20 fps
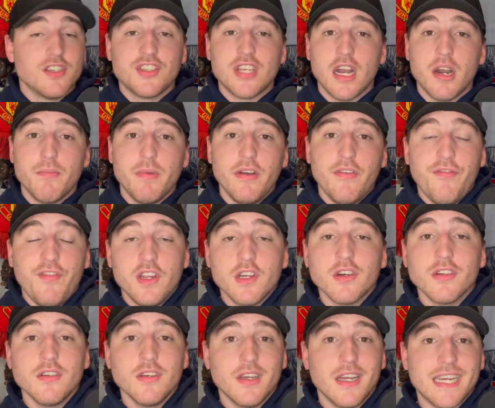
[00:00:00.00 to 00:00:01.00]
Center
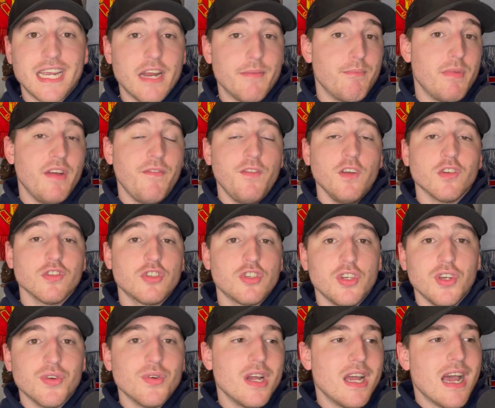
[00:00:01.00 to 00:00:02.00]
midfield, again, midfield
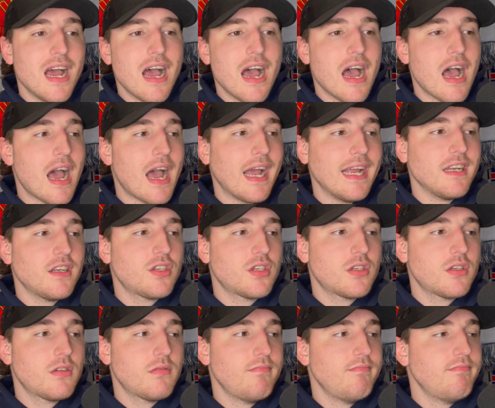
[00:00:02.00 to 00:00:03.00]
too. I
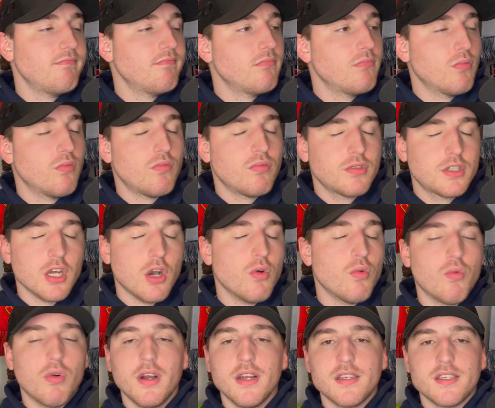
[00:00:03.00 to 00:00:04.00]

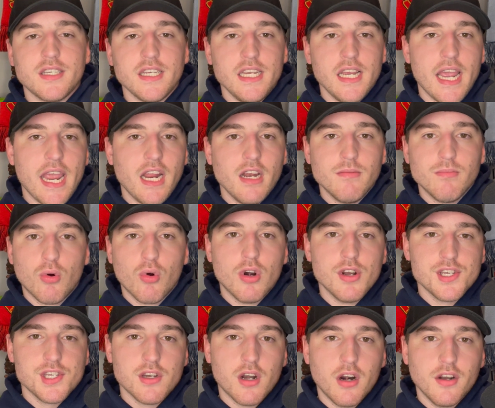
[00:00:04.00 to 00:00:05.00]
don't want to see Aiden
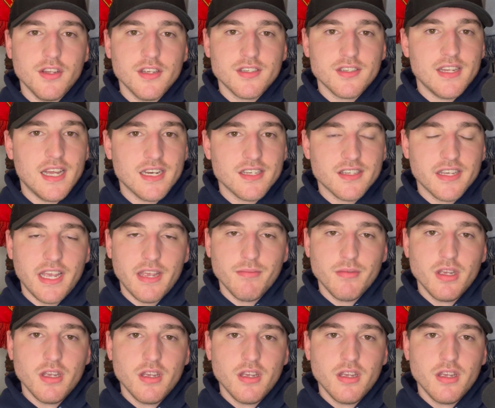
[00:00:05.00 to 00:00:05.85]
Morris start this next game.